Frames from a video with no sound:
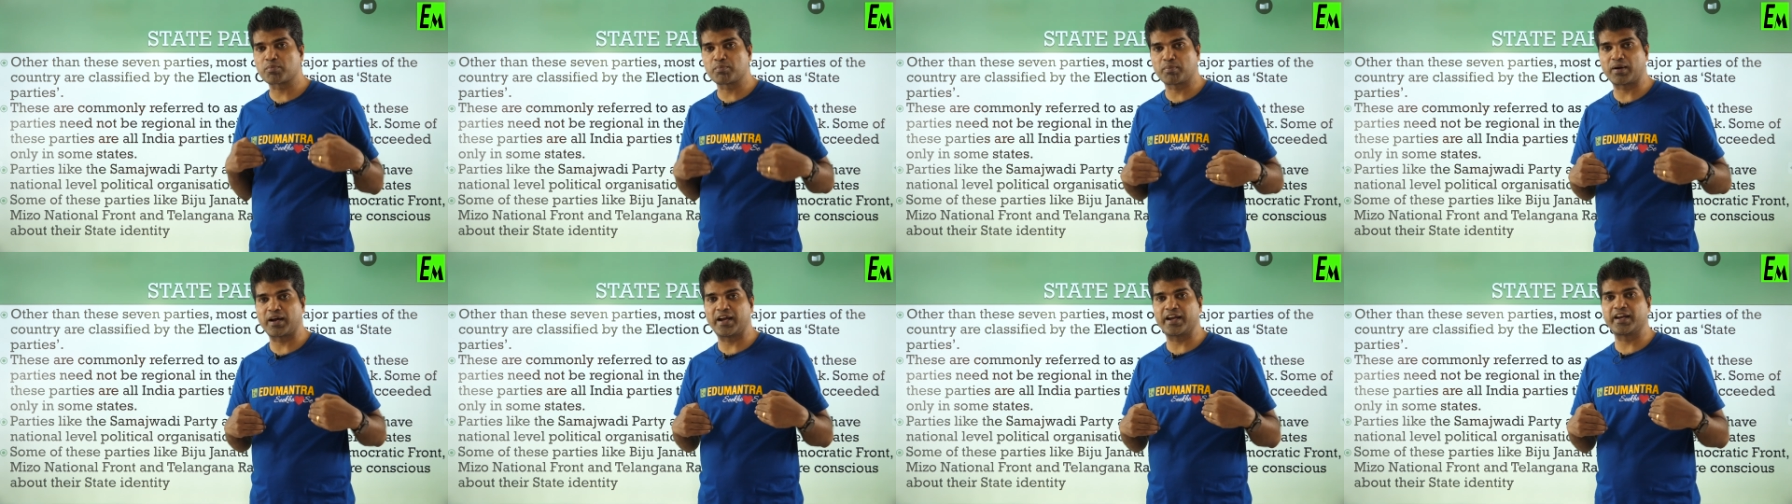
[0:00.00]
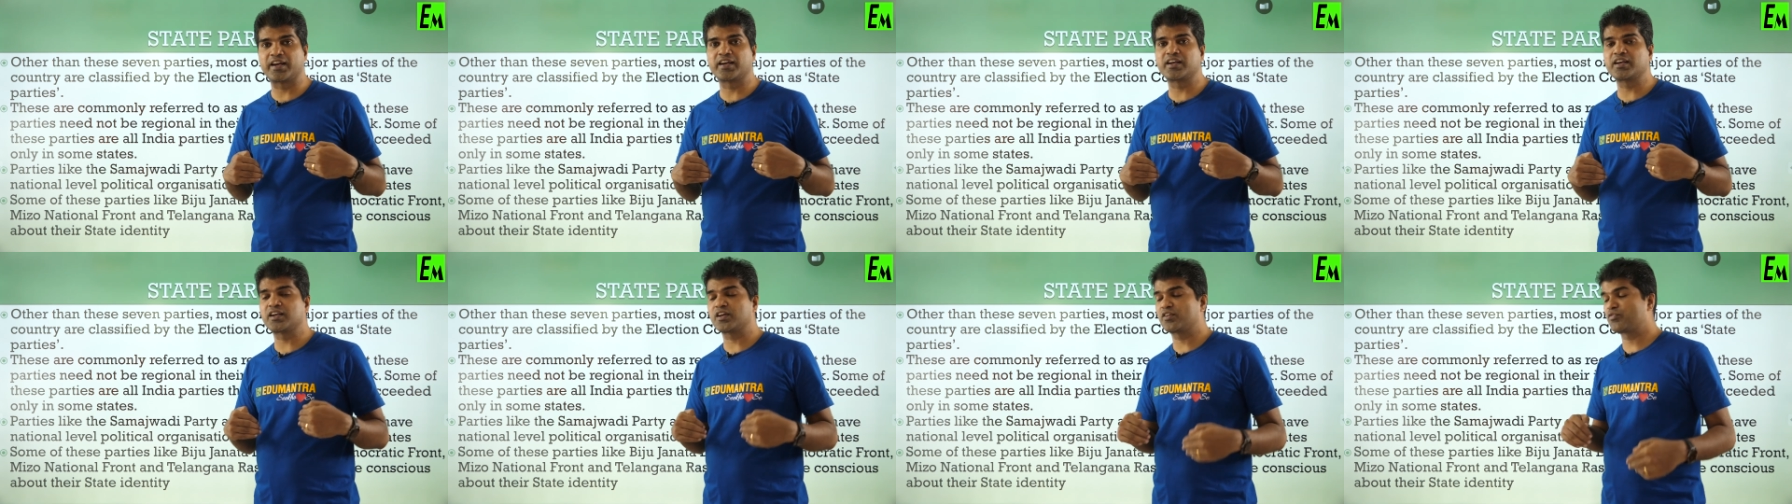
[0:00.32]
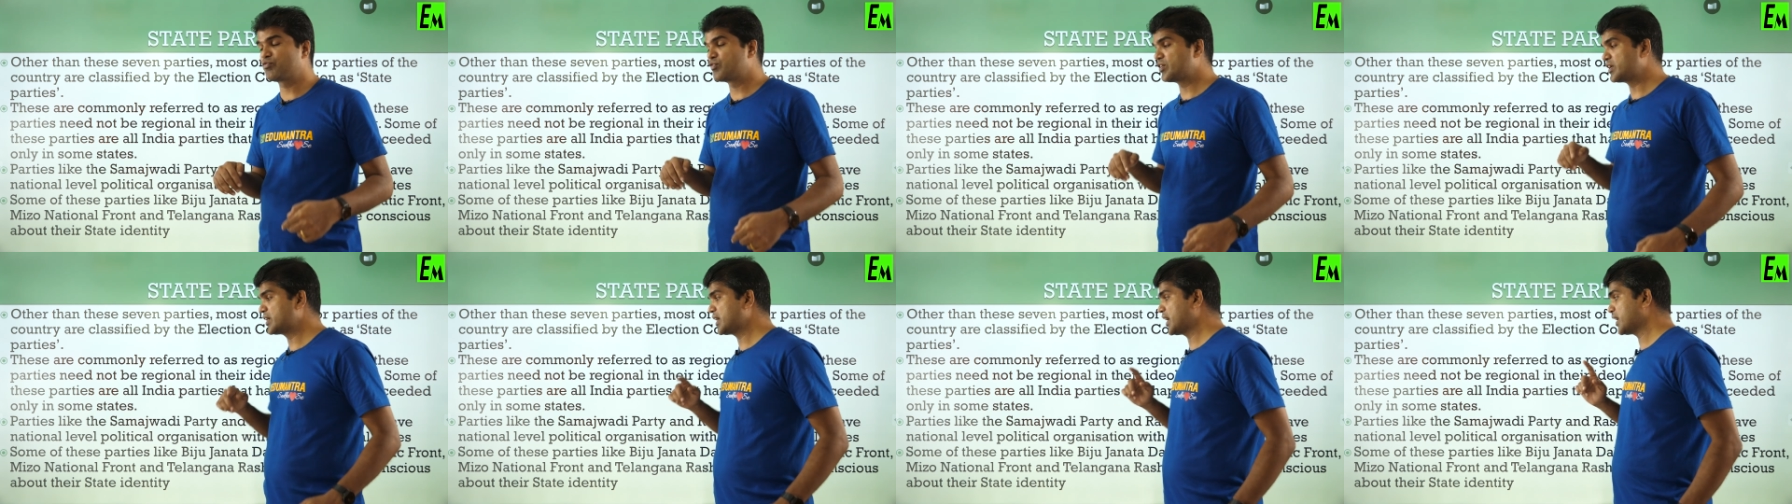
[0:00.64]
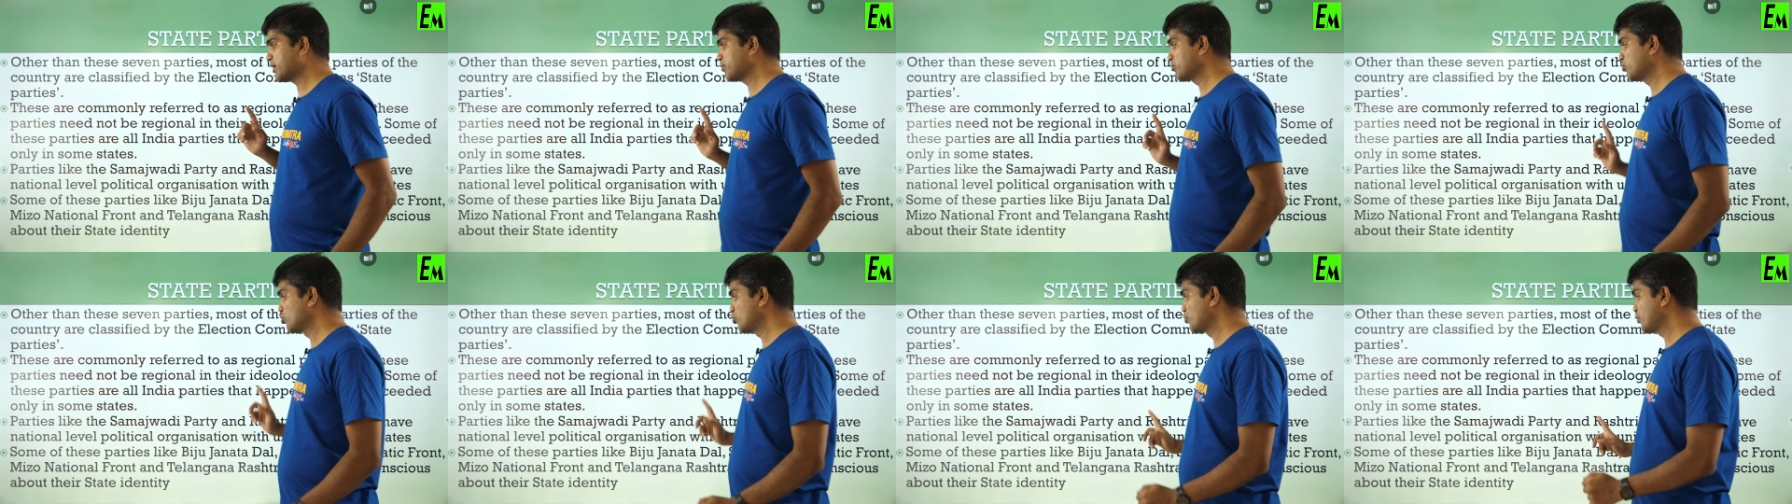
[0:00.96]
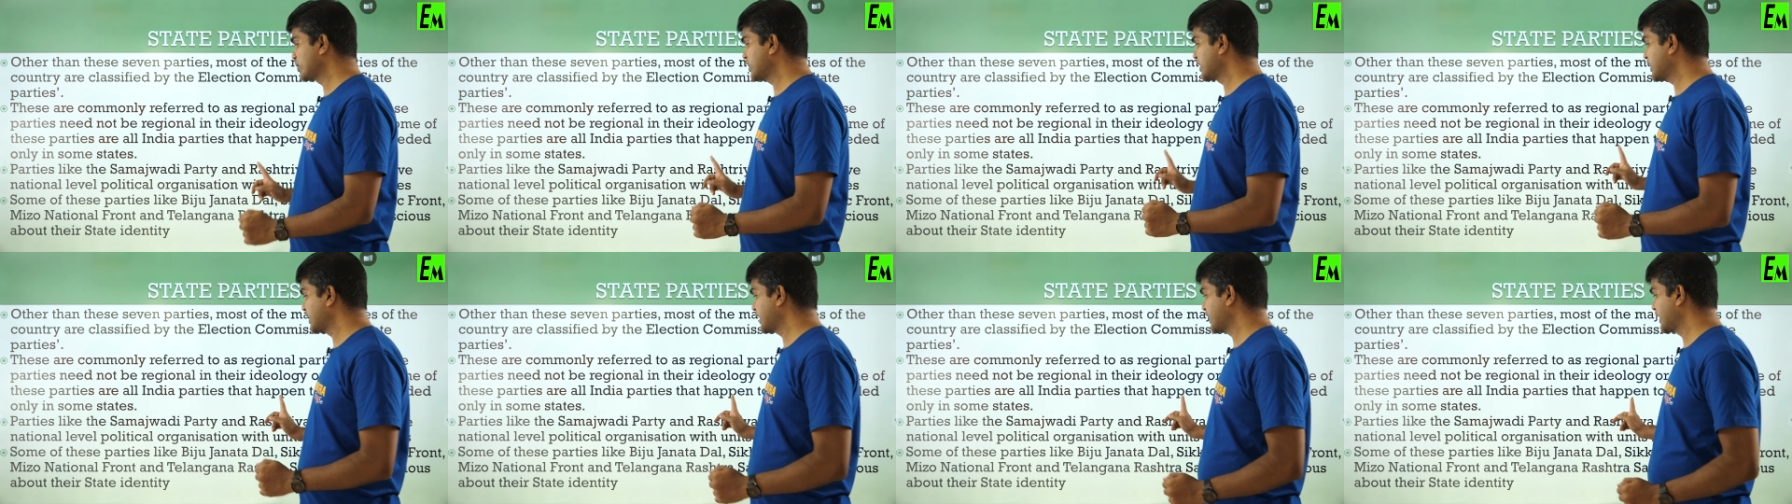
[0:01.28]
mind we are
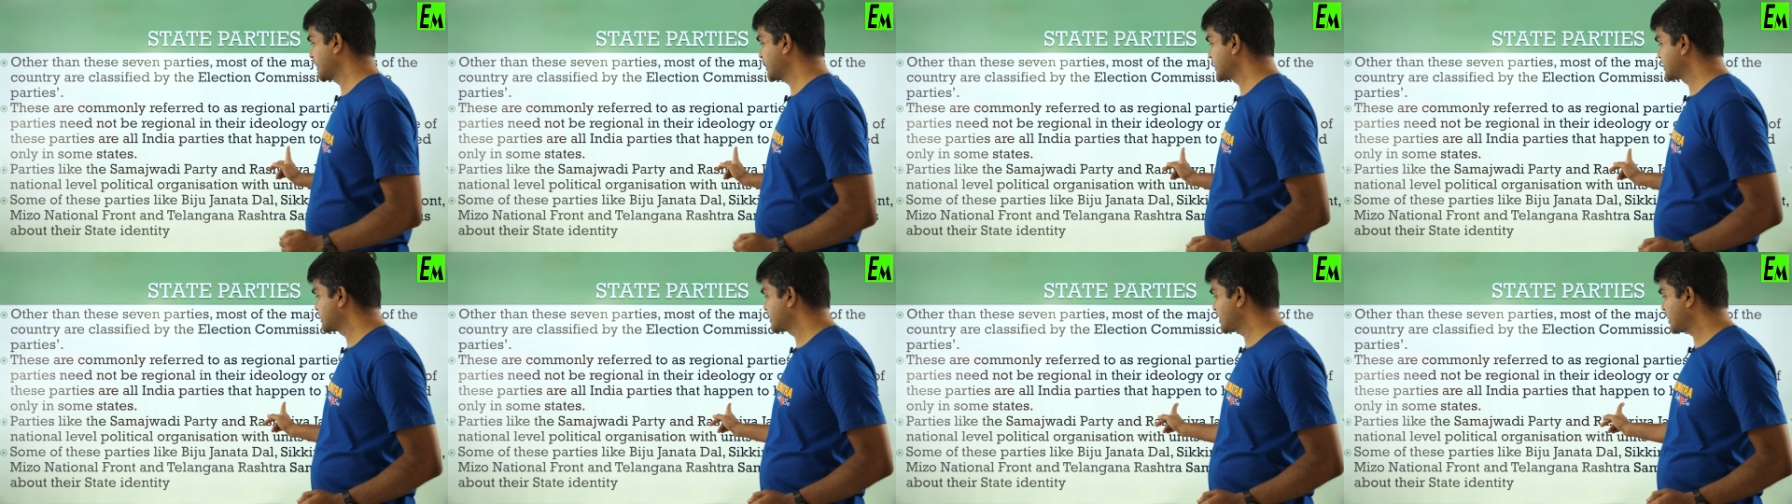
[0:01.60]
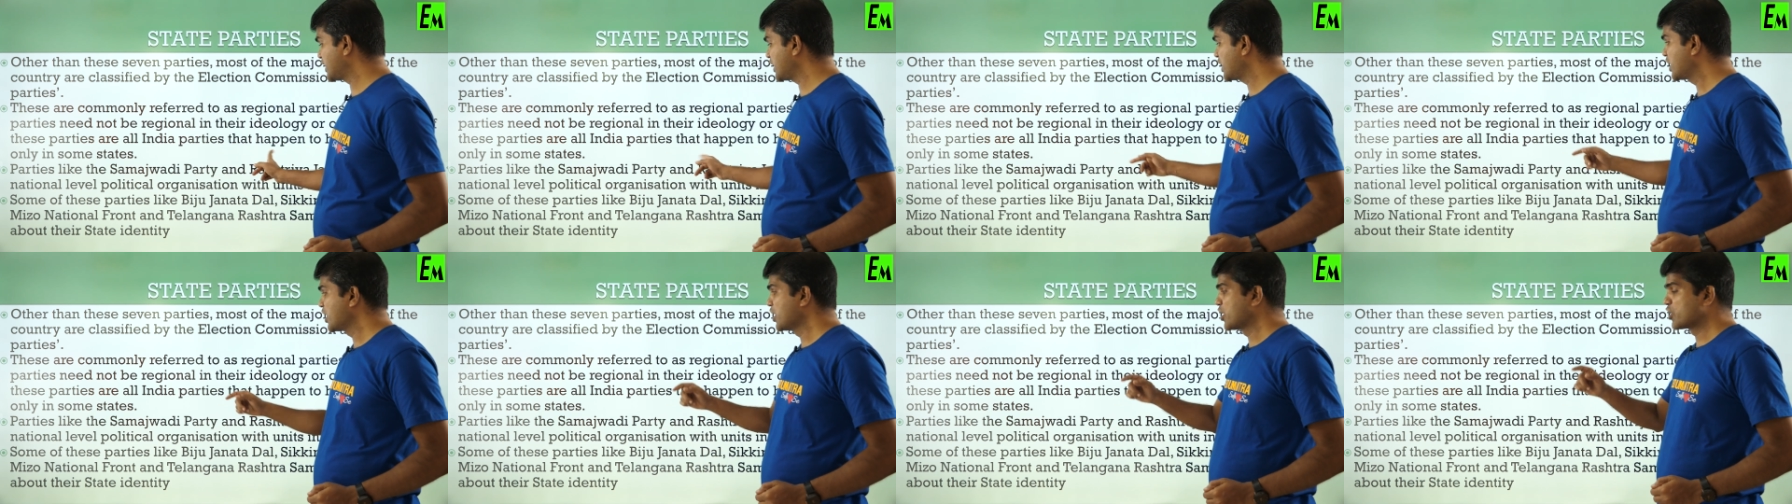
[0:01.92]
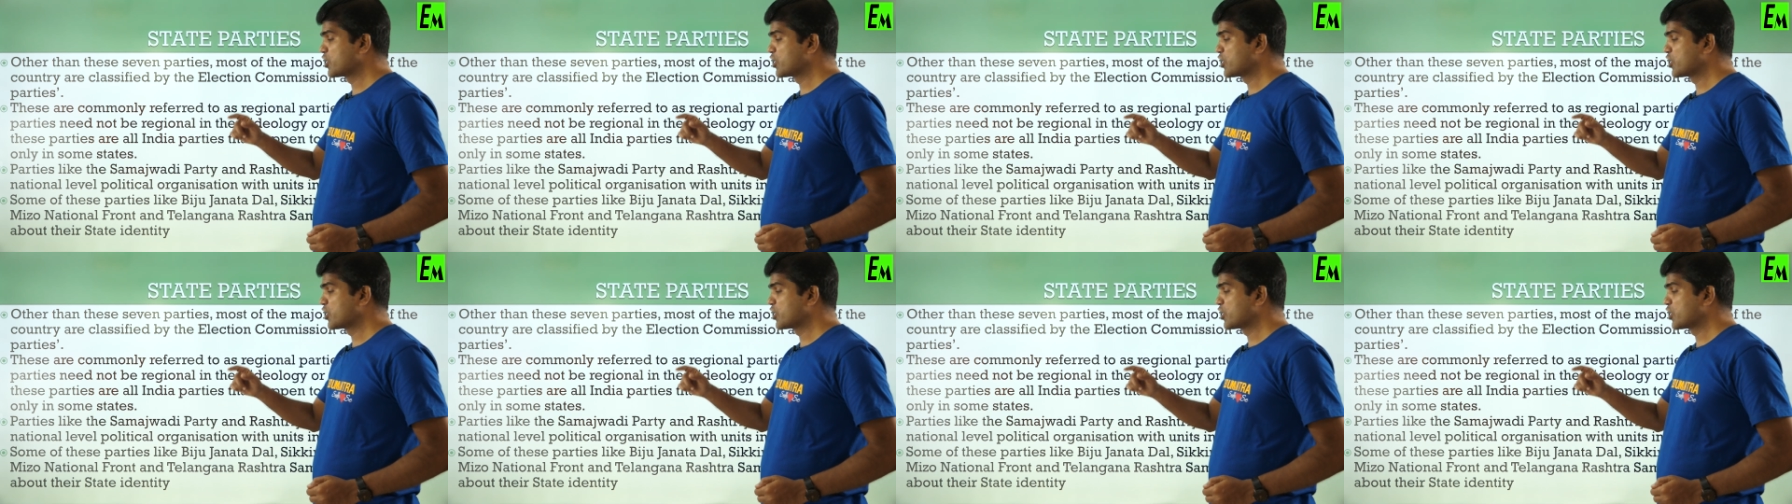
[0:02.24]
moving ahead the